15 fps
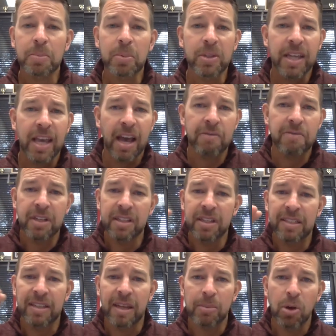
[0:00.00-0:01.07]
pretty evident
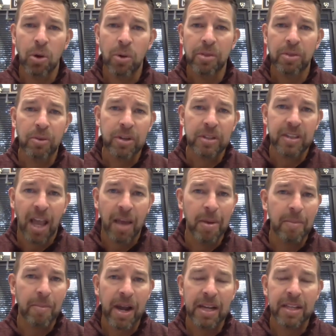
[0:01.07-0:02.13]
as I'm going through
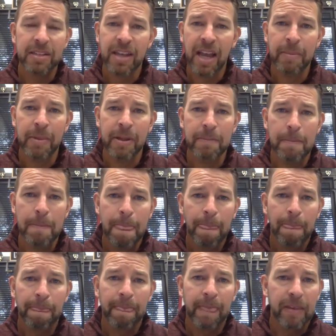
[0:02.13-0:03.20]
assignment by assignment.
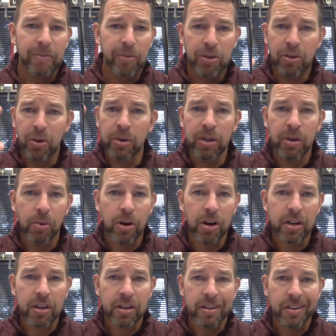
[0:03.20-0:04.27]
If you're doing the
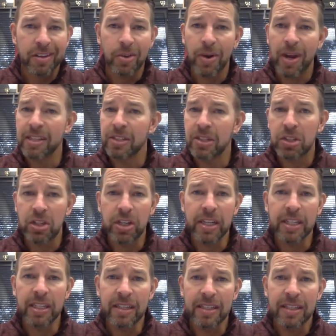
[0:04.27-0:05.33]
work, grades are
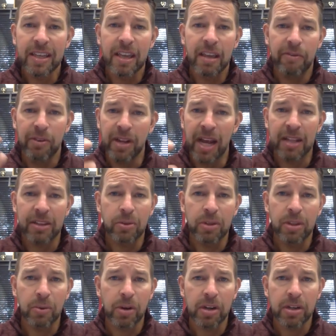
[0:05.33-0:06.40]
good. If you're not doing
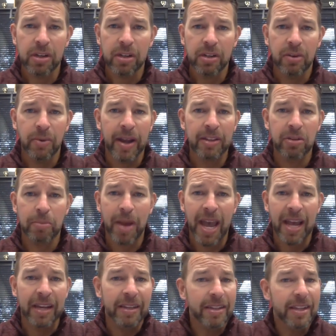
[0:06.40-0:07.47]
the work, grades are
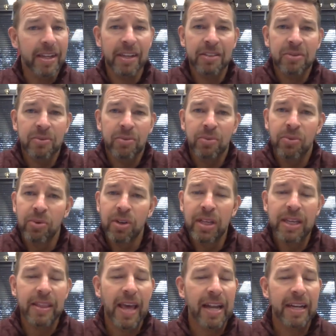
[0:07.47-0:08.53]
bad. It's
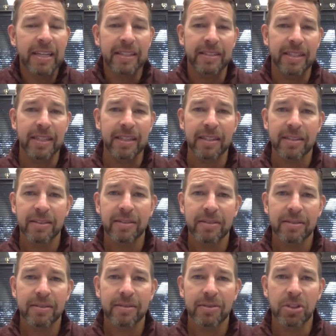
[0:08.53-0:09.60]
really that easy,
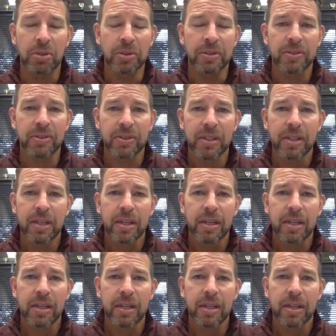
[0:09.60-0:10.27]
students.